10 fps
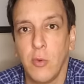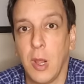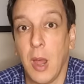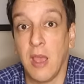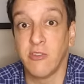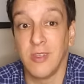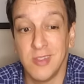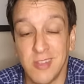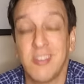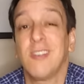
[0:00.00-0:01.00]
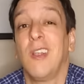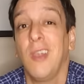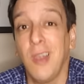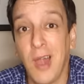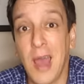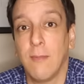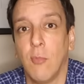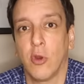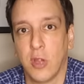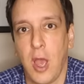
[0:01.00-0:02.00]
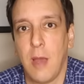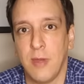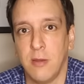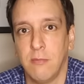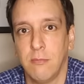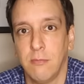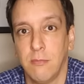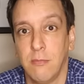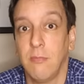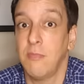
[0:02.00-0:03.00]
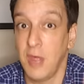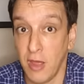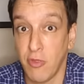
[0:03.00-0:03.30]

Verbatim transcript: realized this is a lot more common than I